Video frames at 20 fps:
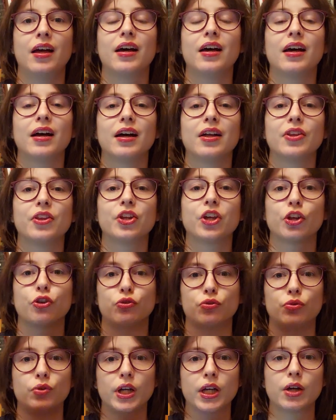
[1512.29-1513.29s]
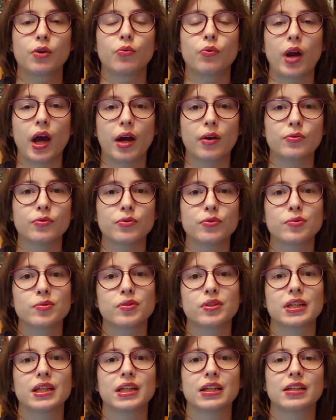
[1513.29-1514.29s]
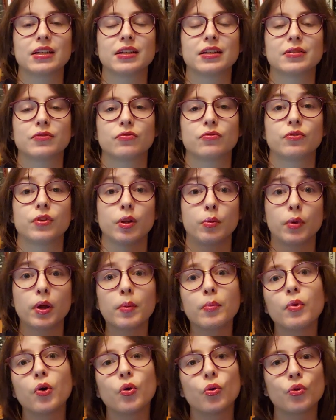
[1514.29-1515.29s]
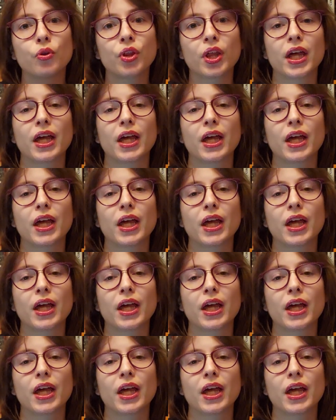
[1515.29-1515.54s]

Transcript: uh, the other way around in filming mode.